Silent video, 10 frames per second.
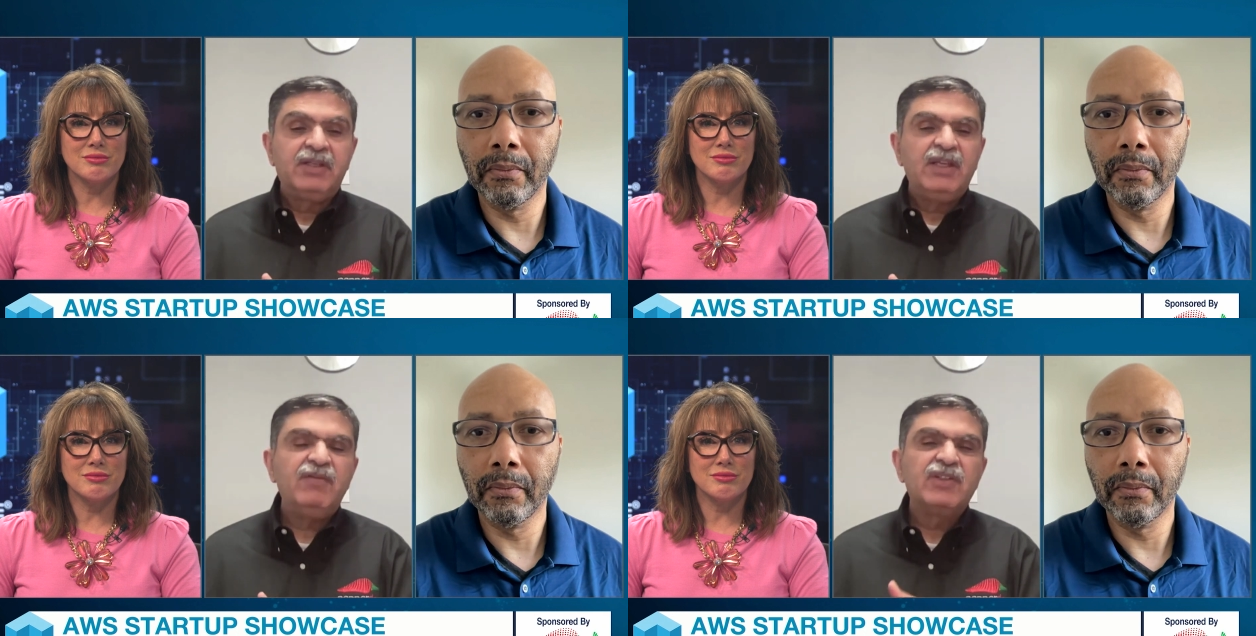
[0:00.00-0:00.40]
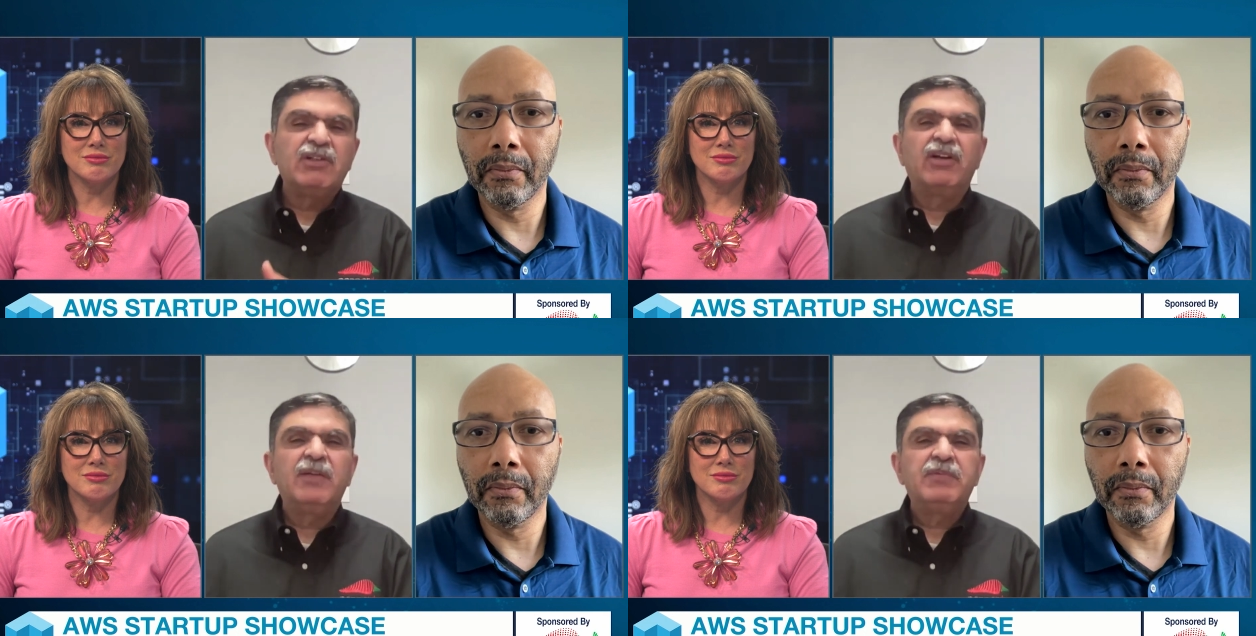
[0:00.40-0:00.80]
Speaker 1: even
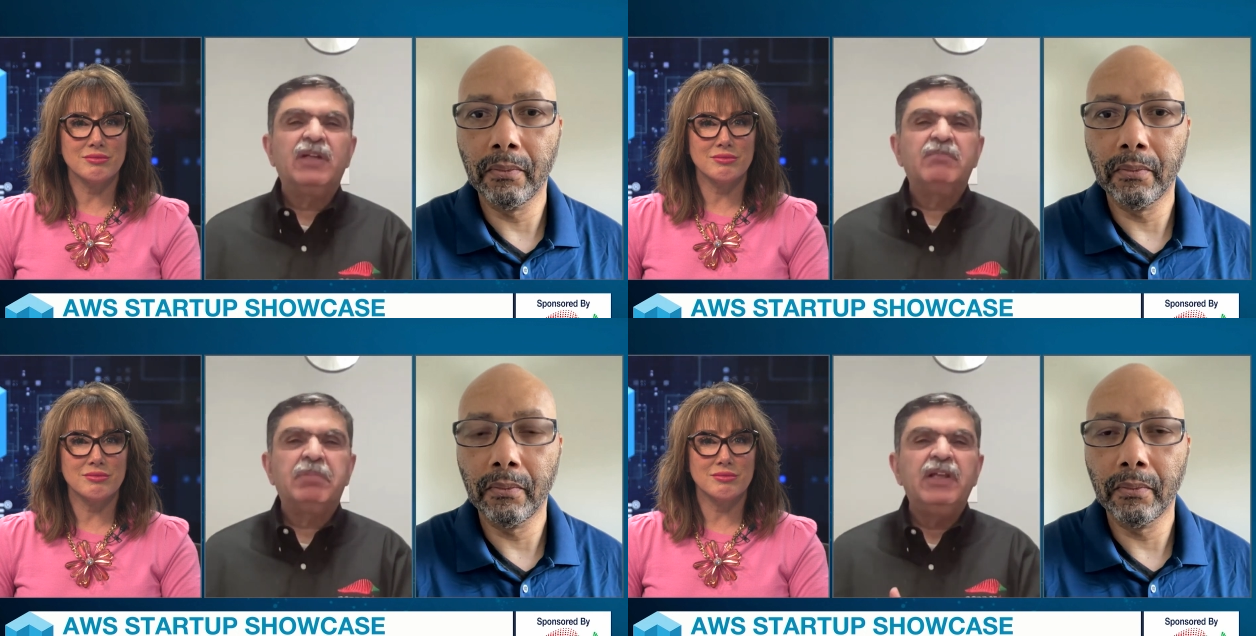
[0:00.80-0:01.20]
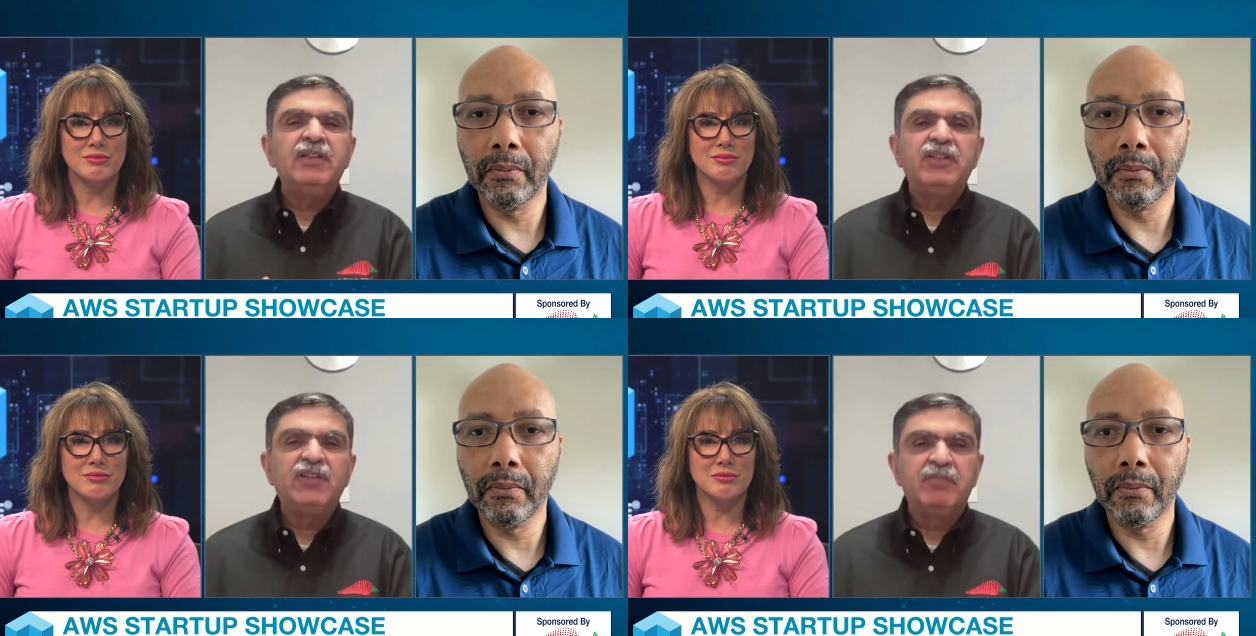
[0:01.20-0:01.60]
startups had
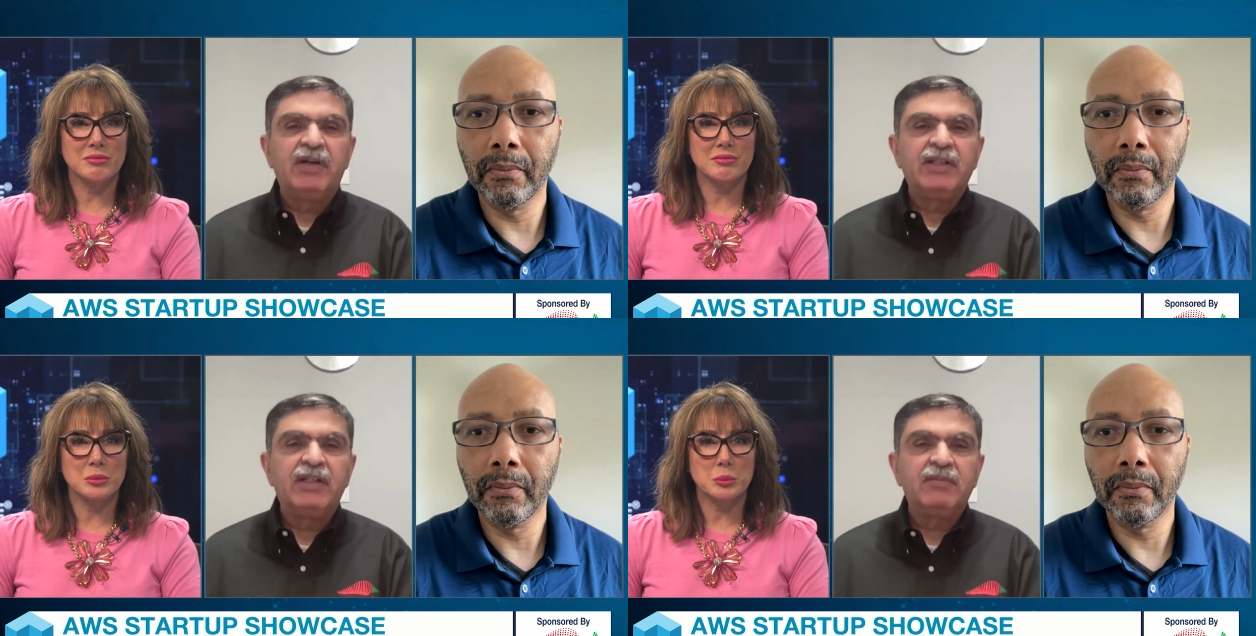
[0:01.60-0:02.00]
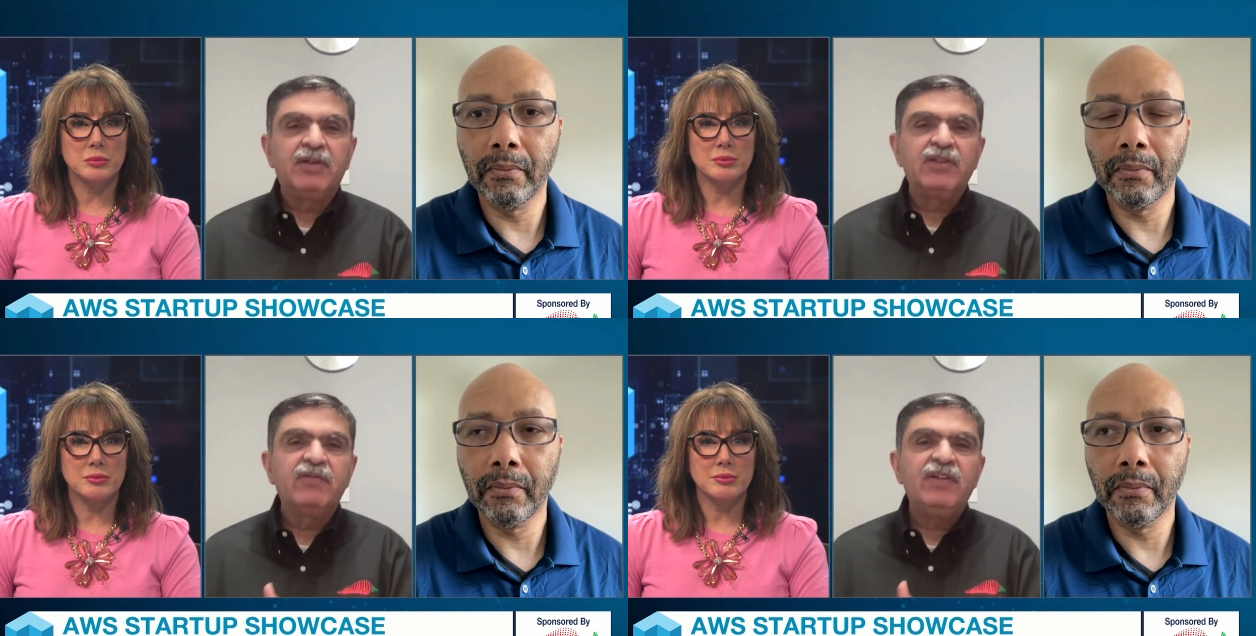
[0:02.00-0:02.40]
plenty of money
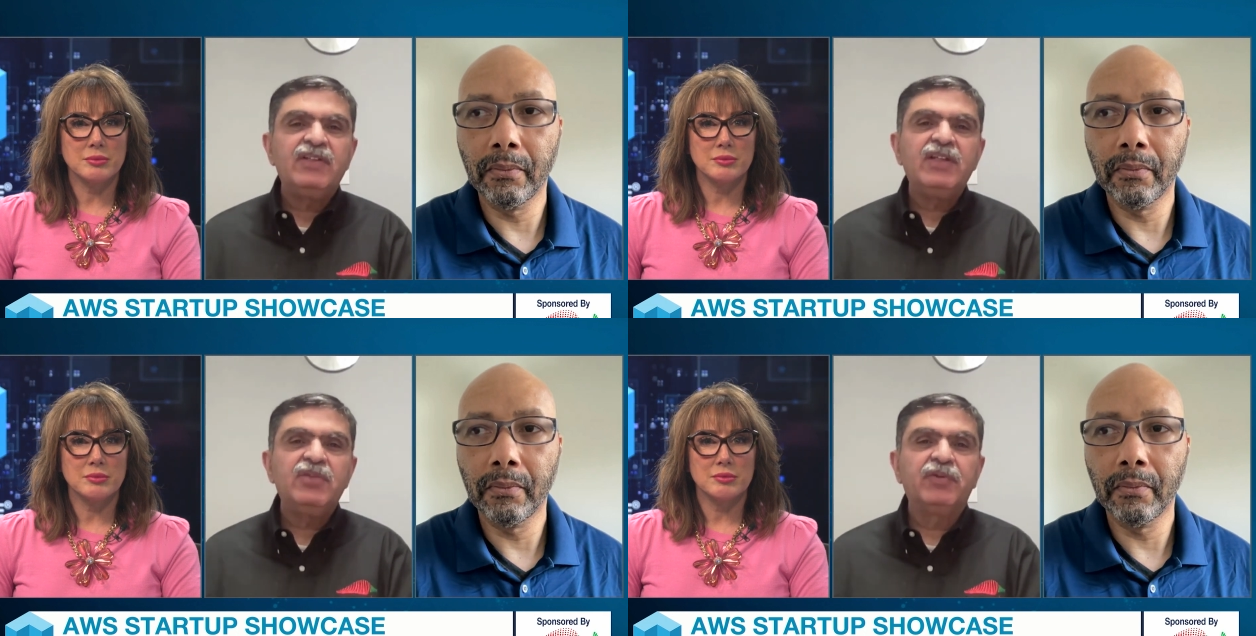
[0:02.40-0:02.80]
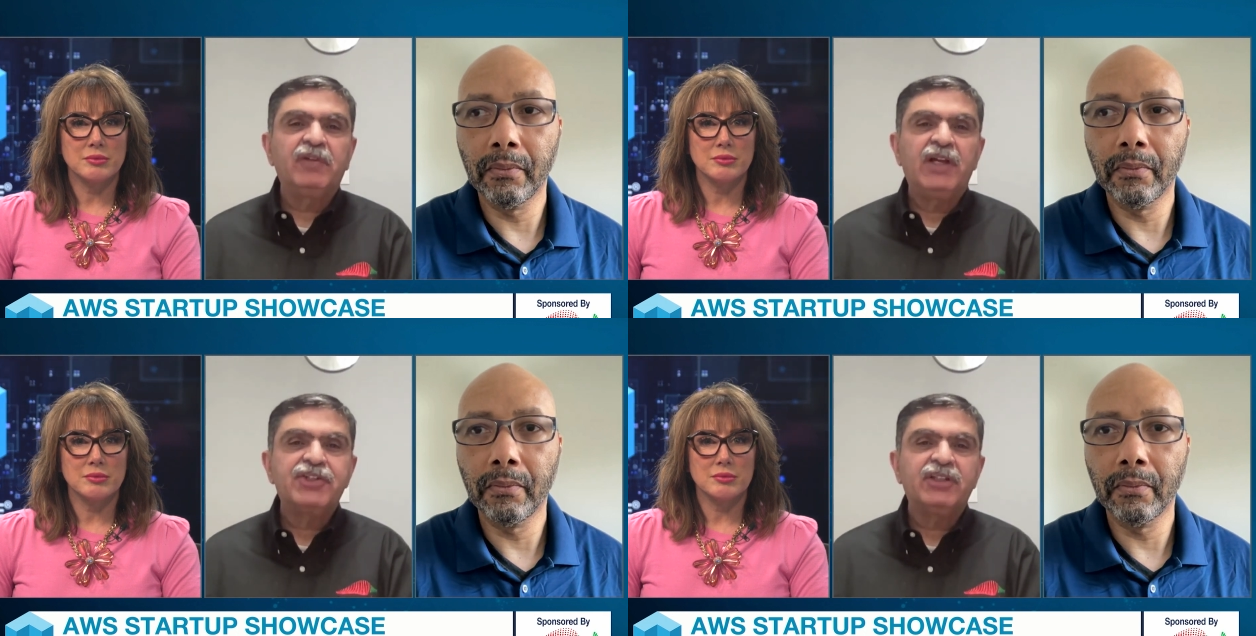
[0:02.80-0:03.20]
because VCs were
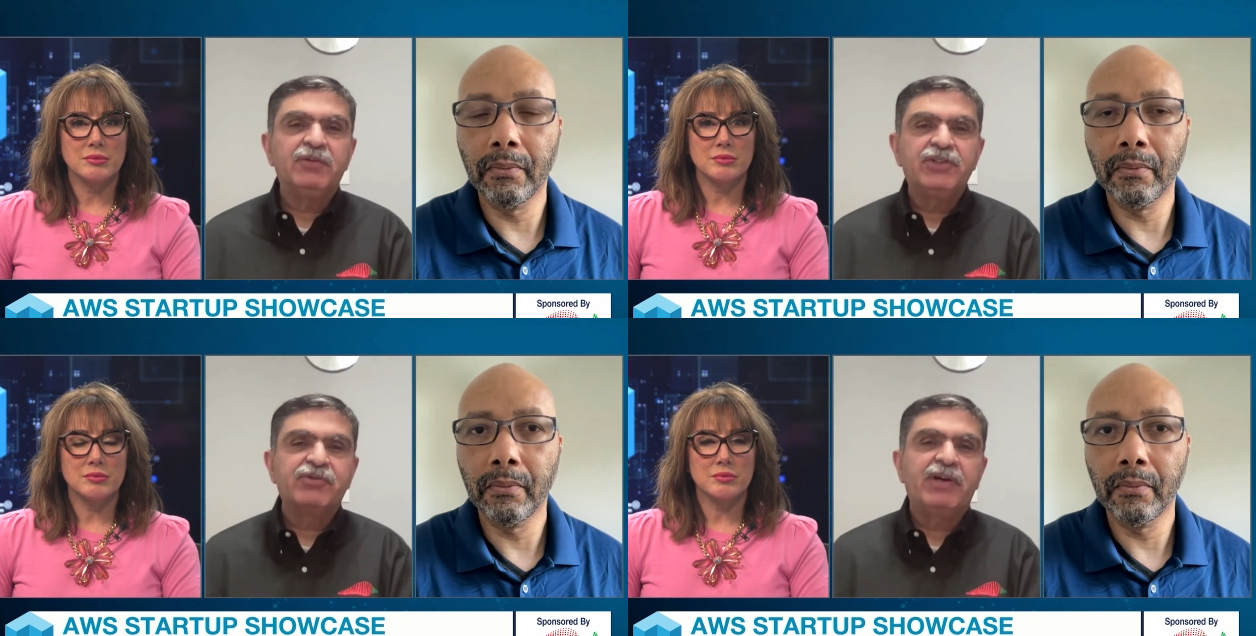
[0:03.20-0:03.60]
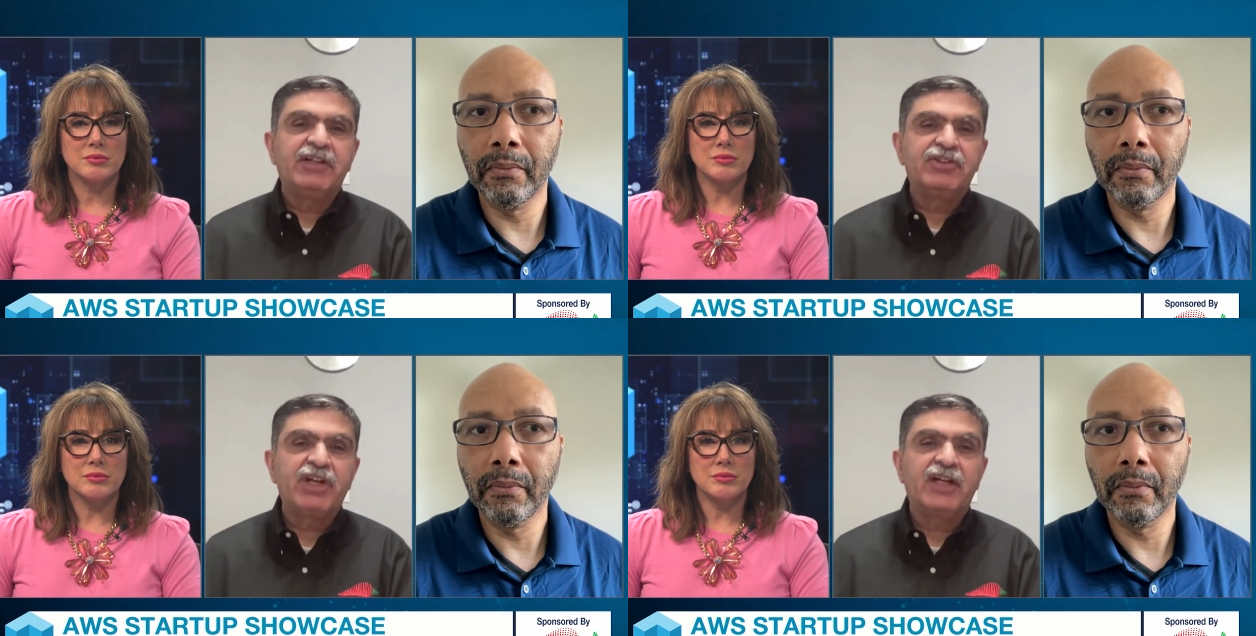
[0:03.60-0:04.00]
flush and they were just writing
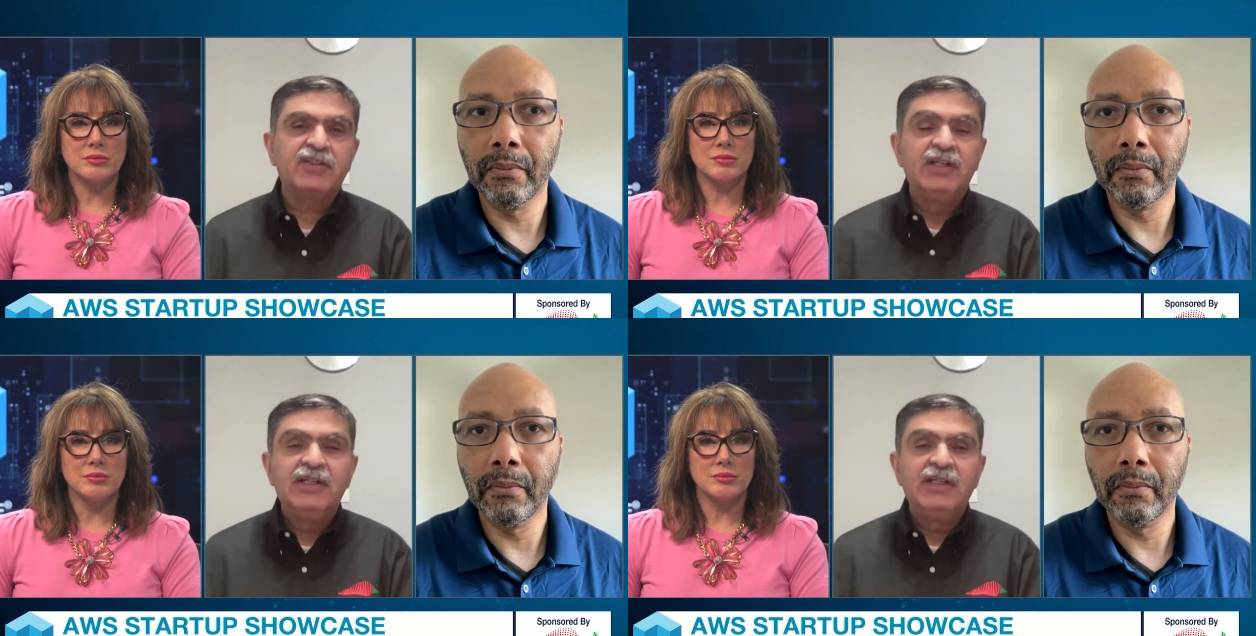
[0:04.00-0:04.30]
checks.